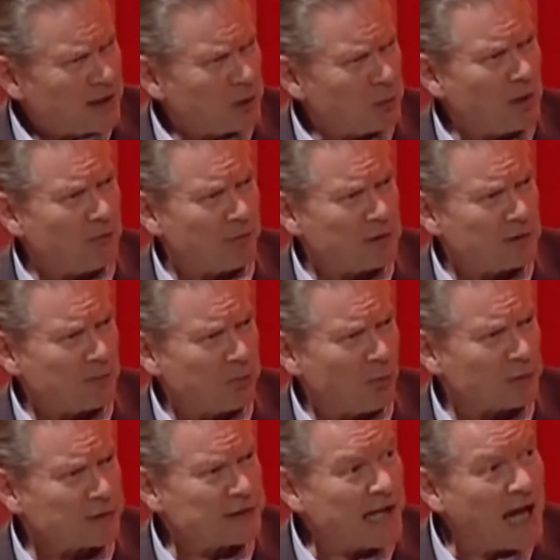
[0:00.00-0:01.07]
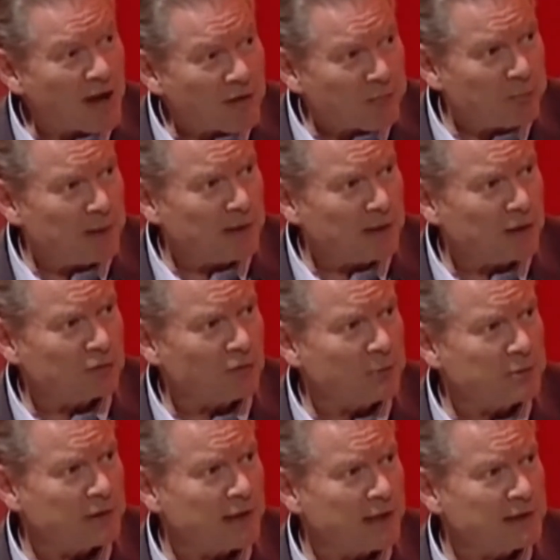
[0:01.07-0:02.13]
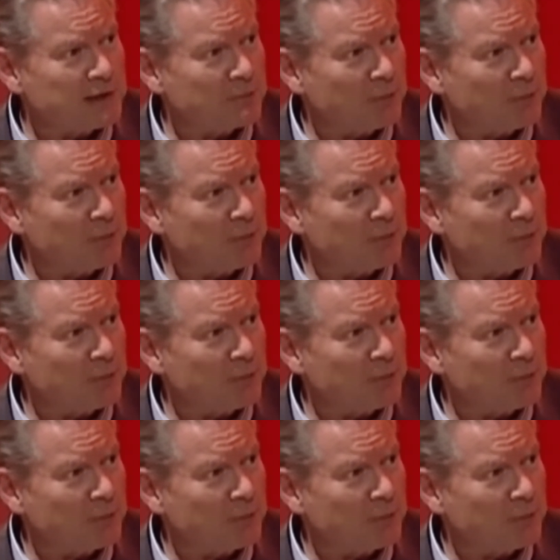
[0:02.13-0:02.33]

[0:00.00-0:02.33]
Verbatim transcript: UFO reports have been corroborated